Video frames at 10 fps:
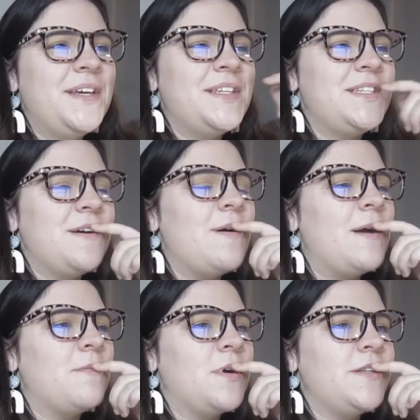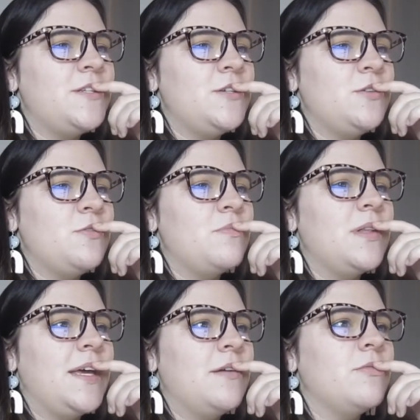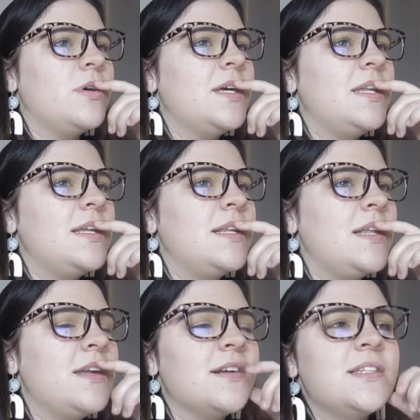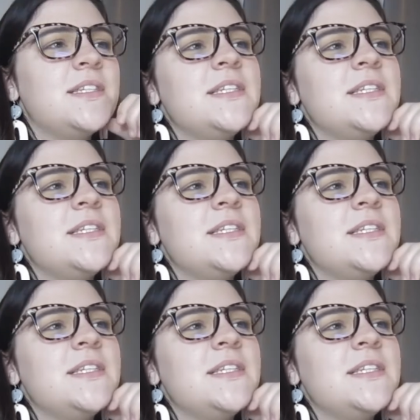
So I want to play one later this